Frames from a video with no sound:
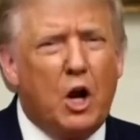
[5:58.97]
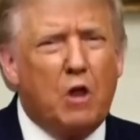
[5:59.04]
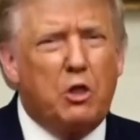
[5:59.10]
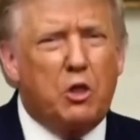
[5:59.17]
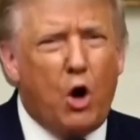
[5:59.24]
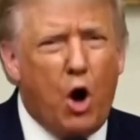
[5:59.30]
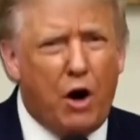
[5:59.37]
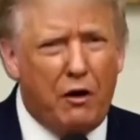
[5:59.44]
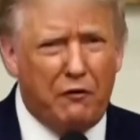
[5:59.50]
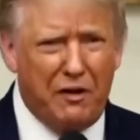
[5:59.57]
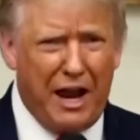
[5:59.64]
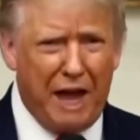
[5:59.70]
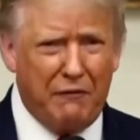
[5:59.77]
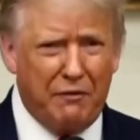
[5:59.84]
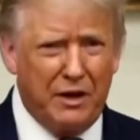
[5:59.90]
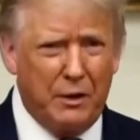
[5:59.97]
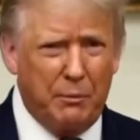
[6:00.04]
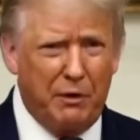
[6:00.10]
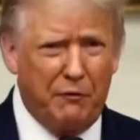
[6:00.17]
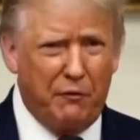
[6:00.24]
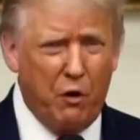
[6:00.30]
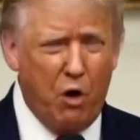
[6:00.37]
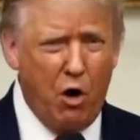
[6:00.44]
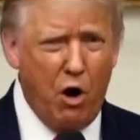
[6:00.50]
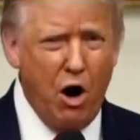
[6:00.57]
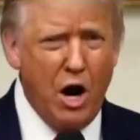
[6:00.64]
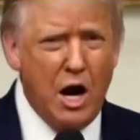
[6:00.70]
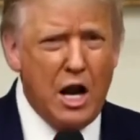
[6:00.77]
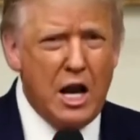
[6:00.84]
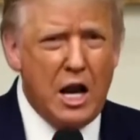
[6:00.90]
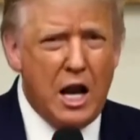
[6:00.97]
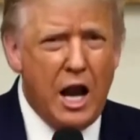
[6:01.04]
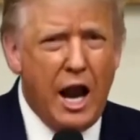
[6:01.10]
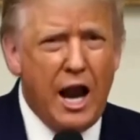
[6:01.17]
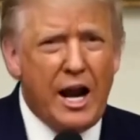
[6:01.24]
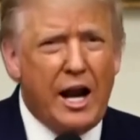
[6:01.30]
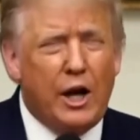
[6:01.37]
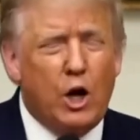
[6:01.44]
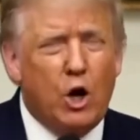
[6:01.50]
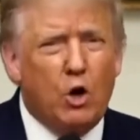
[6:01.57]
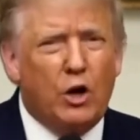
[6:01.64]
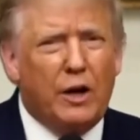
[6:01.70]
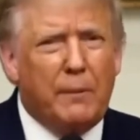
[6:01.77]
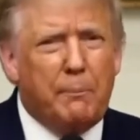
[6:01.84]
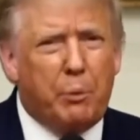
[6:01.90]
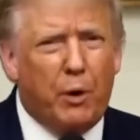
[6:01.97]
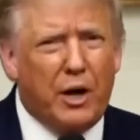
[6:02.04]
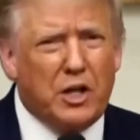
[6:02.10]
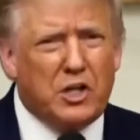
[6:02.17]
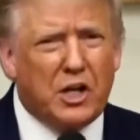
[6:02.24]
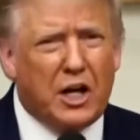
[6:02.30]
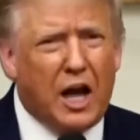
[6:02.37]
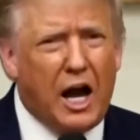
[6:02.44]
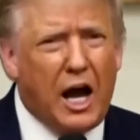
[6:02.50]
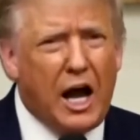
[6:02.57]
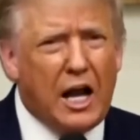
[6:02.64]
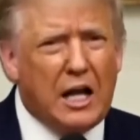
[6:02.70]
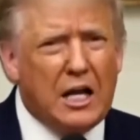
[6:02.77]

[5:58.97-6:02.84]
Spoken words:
thought of having before. And I only pray to God